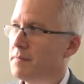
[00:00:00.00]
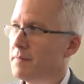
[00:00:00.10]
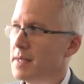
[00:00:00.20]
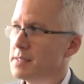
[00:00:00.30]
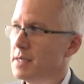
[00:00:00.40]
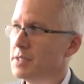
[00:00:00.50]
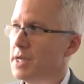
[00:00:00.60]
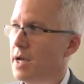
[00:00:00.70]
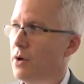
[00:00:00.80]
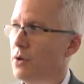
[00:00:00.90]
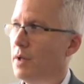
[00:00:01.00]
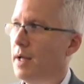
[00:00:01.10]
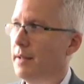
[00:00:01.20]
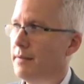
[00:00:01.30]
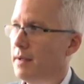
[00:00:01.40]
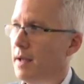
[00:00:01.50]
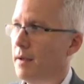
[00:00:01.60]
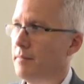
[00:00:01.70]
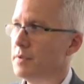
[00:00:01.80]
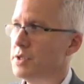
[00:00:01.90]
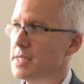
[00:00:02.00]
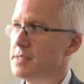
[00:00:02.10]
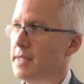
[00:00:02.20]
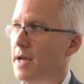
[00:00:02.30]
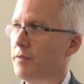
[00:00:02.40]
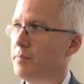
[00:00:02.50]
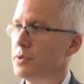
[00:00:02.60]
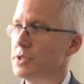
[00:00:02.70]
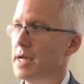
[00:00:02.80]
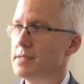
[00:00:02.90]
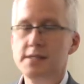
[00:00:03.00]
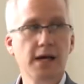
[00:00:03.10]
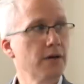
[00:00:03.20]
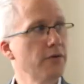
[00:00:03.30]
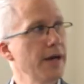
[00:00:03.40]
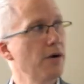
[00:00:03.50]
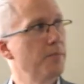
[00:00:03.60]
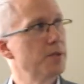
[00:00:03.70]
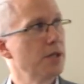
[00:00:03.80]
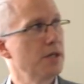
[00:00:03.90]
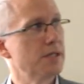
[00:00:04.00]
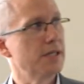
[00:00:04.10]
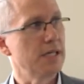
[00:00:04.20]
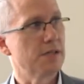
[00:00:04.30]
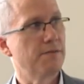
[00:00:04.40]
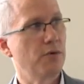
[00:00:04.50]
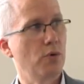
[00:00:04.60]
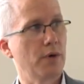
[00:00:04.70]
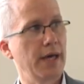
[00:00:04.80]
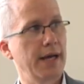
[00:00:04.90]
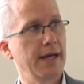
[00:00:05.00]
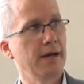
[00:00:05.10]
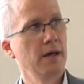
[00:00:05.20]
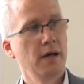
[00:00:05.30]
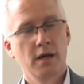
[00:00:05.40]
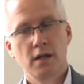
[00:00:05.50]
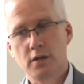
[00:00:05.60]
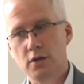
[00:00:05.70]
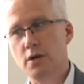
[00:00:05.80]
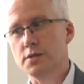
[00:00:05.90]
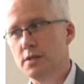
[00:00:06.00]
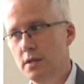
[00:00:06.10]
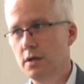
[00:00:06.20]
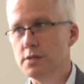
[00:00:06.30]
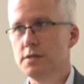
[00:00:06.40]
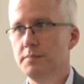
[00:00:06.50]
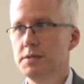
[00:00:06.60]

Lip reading: things like GEL and Genes in Health projects, they're great opportunities for getting lots and lots of